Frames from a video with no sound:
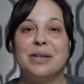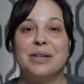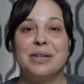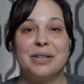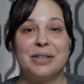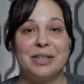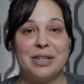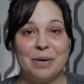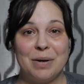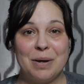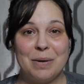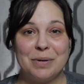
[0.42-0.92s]

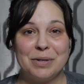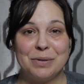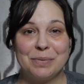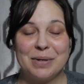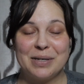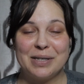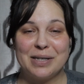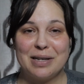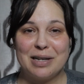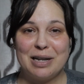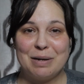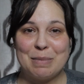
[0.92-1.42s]
So it was
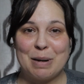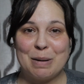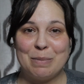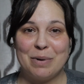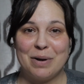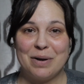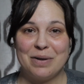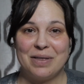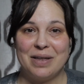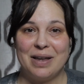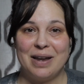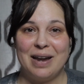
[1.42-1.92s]
recently my
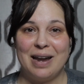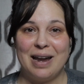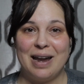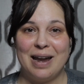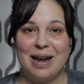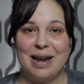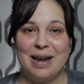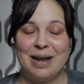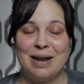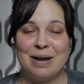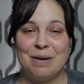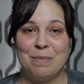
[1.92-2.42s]
birthday,
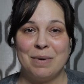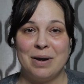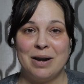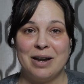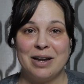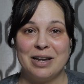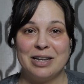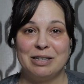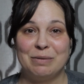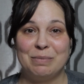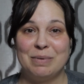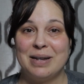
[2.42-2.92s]
and my
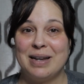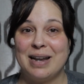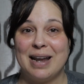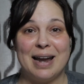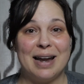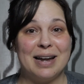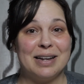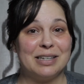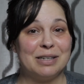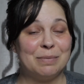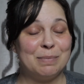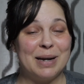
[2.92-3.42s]
husband
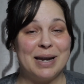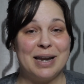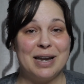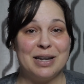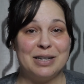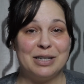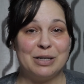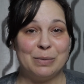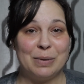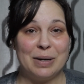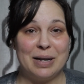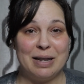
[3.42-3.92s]
asked my
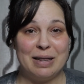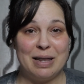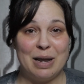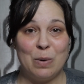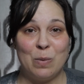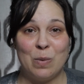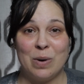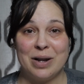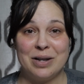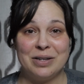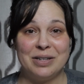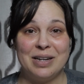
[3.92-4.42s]
kids what they
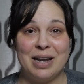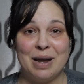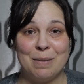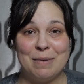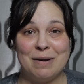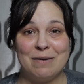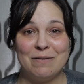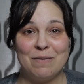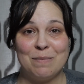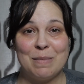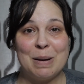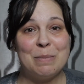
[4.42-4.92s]
wanted to get
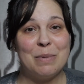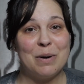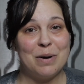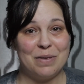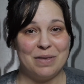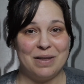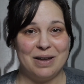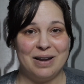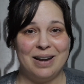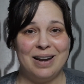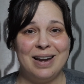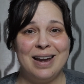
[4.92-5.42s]
me for my
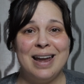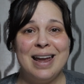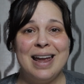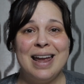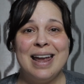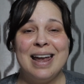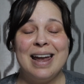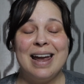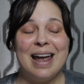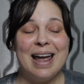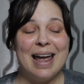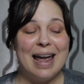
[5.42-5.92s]
birthday,
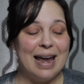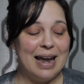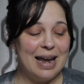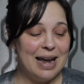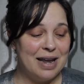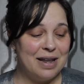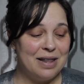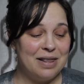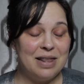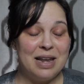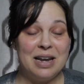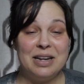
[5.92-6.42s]

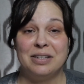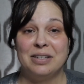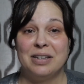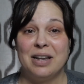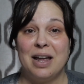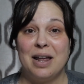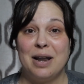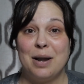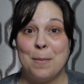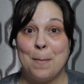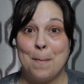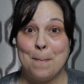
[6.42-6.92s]
and they
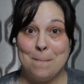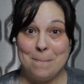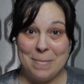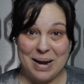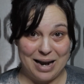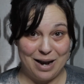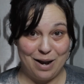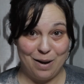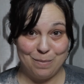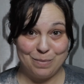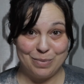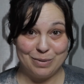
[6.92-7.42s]
said
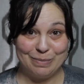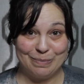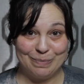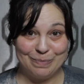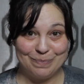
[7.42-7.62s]
makeup.